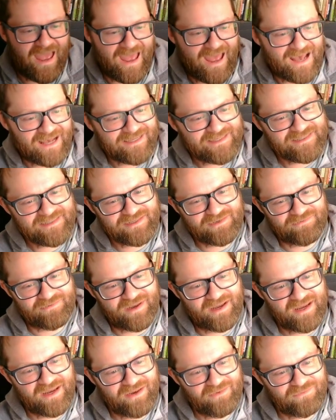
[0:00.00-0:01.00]
ask,
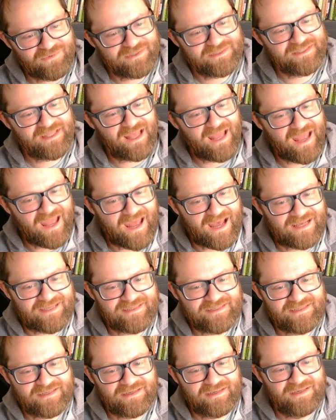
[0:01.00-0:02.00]
right? What's the
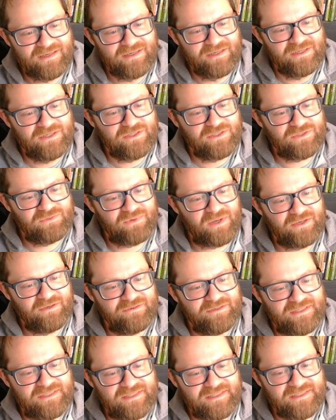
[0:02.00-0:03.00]
ask? Surrender
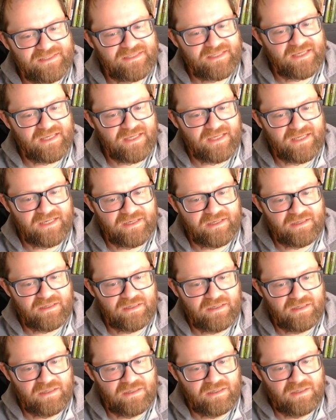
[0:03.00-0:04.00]
is seed.
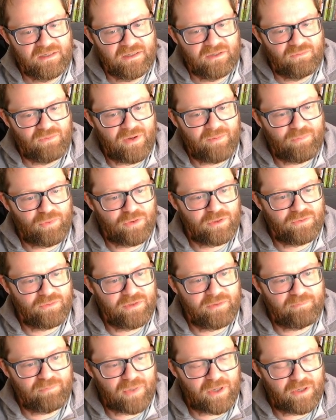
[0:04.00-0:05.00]
Web portal with
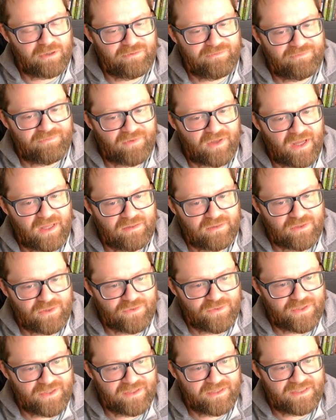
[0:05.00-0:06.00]
a butterfly
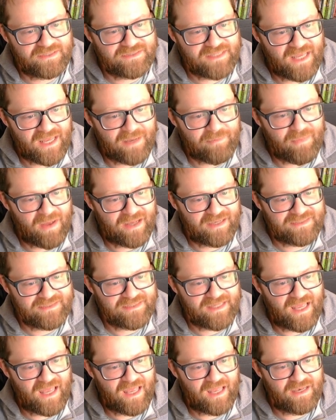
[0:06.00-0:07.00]
logo. I think that's
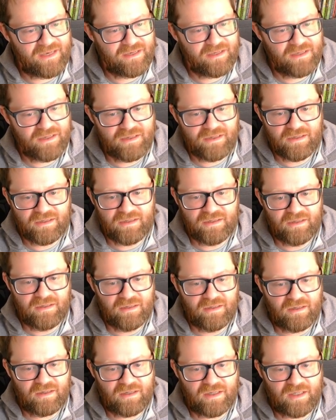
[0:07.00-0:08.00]
MSN.
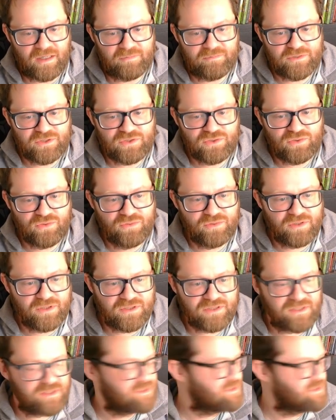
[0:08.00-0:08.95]
Schooner's